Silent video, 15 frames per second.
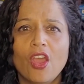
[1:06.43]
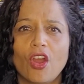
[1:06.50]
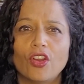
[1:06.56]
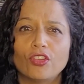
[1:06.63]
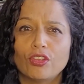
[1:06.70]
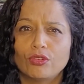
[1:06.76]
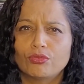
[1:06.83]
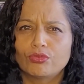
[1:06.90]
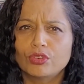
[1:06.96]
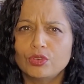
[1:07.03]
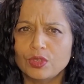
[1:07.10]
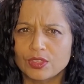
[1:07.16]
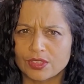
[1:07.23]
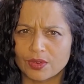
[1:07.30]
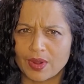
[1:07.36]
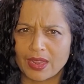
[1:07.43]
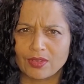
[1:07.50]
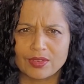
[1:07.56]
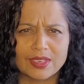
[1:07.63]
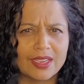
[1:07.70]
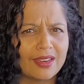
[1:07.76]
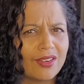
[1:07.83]
Are there rules
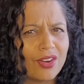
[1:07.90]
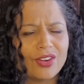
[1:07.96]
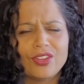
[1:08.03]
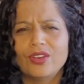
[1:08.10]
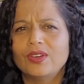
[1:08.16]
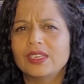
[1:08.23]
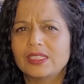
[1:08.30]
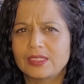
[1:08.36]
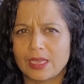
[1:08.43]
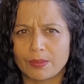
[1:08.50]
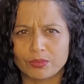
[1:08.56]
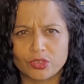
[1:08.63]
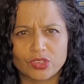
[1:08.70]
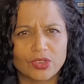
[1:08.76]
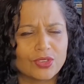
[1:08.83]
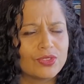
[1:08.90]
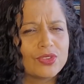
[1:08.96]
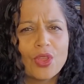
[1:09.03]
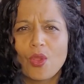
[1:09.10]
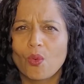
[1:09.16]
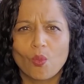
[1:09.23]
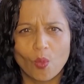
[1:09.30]
around it? Are there
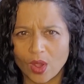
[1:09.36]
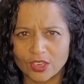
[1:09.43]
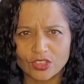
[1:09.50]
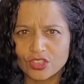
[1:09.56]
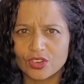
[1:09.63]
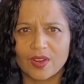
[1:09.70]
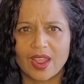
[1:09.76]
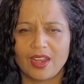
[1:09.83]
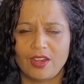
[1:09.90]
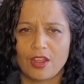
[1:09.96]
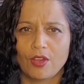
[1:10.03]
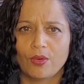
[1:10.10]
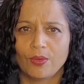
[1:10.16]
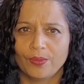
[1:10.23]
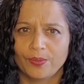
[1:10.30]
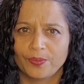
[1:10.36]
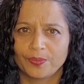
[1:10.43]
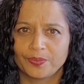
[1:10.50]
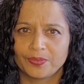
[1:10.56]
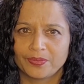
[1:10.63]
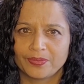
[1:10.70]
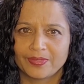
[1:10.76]
exceptions? What should I know?
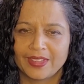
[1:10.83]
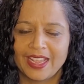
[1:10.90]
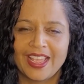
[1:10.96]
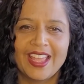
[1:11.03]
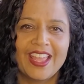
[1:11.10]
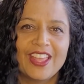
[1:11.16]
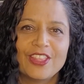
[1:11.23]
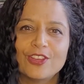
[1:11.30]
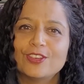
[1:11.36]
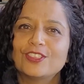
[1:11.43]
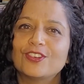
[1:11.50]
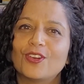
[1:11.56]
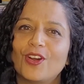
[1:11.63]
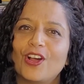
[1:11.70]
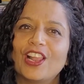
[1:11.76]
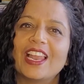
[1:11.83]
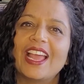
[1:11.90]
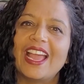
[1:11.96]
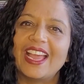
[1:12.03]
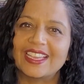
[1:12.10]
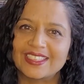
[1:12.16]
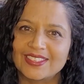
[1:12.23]
Those are
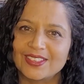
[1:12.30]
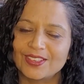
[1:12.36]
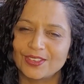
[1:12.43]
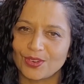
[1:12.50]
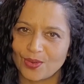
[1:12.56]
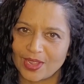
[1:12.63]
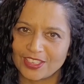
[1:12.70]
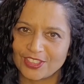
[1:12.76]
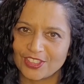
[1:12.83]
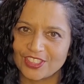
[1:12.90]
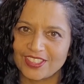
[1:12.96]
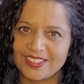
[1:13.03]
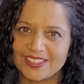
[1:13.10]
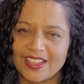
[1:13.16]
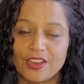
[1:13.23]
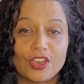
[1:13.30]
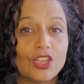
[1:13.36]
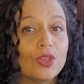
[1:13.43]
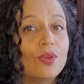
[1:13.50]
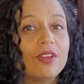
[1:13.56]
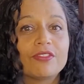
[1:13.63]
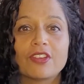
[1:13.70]
all excellent questions, and
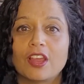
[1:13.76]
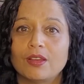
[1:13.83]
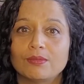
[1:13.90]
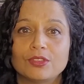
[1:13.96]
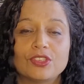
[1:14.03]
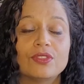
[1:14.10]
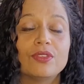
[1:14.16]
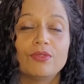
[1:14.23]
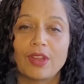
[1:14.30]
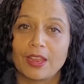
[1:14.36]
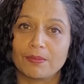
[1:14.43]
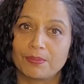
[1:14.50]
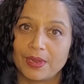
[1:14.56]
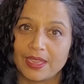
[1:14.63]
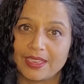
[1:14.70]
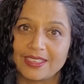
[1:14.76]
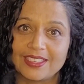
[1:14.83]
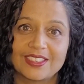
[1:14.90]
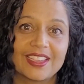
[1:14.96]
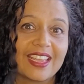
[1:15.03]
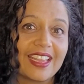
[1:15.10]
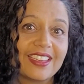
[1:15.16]
you have come to the right place
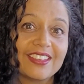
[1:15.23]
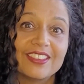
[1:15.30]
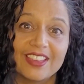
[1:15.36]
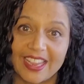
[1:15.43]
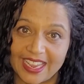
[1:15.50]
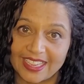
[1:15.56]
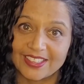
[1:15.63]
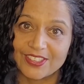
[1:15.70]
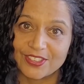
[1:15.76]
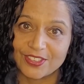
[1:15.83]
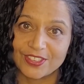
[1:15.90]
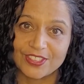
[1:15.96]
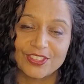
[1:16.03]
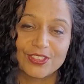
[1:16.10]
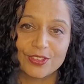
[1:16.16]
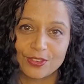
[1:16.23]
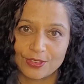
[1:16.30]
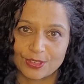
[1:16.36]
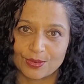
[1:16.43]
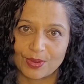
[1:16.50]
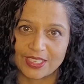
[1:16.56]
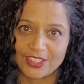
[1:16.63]
to get answers to
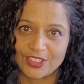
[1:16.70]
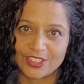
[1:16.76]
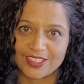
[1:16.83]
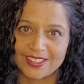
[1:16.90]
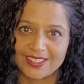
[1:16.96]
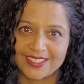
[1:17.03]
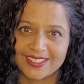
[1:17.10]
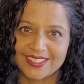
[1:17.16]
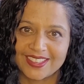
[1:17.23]
those questions.